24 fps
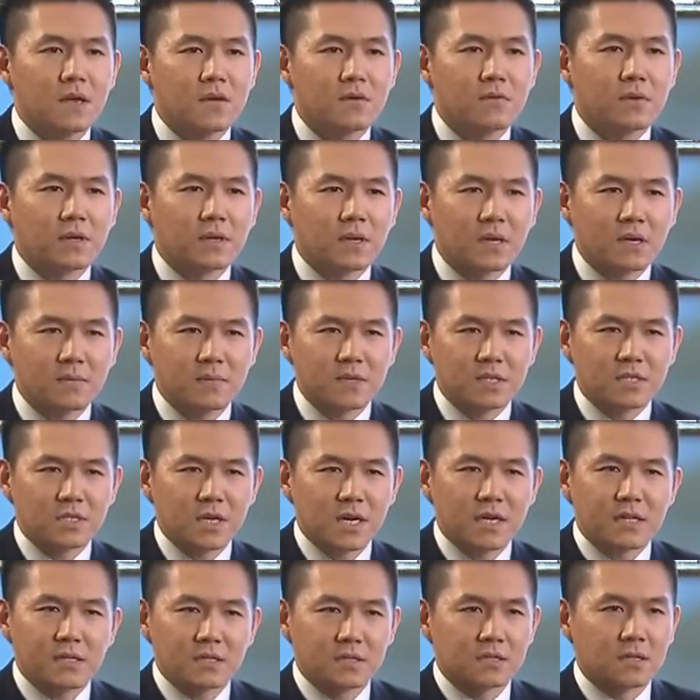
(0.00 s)
Right, talking about
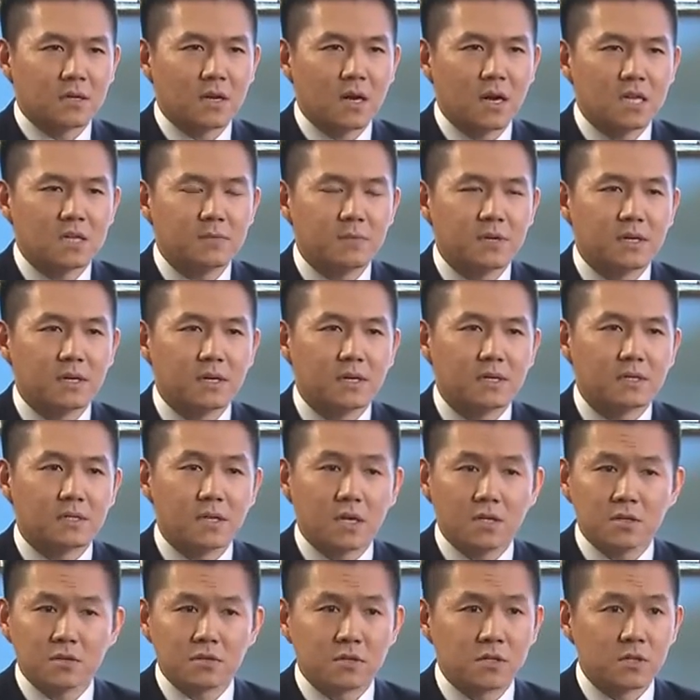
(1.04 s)
China's economy, it's
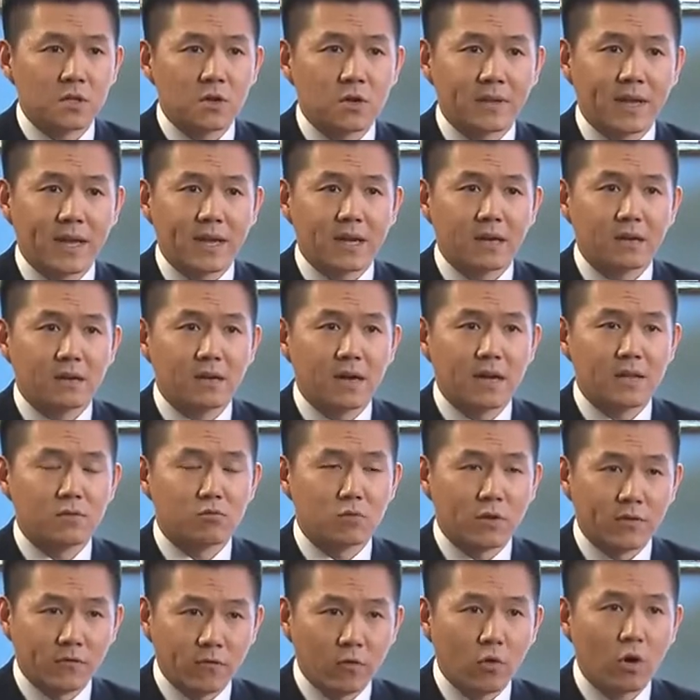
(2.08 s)
also slowing down and
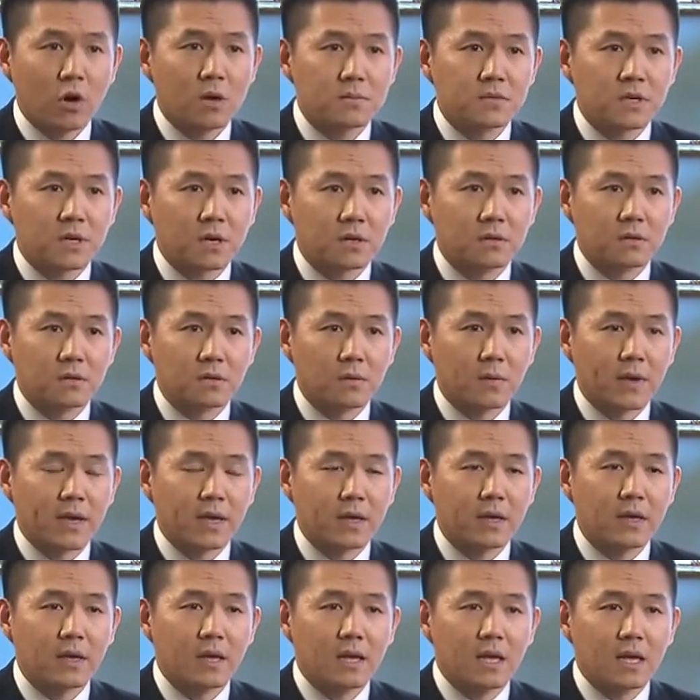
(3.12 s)
reforms are
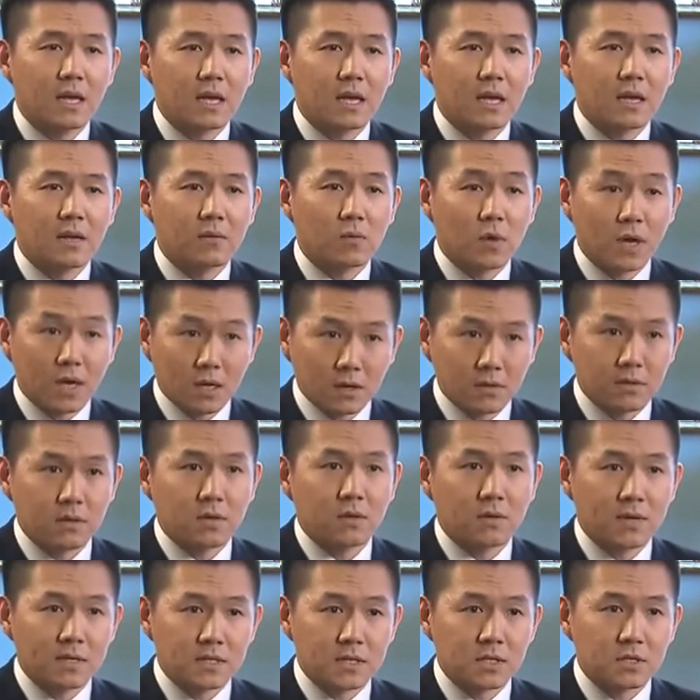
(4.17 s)
underway. And while the
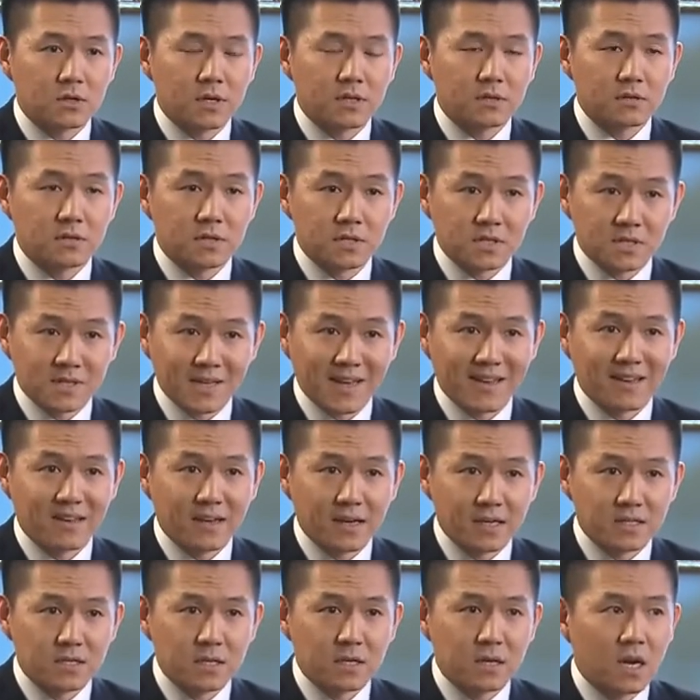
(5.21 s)
U.S. is trying to sustain
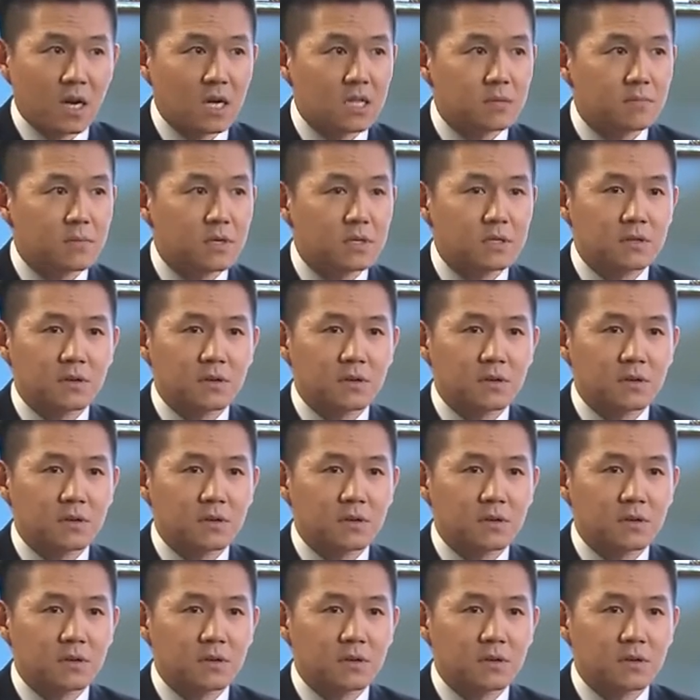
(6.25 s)
its economy.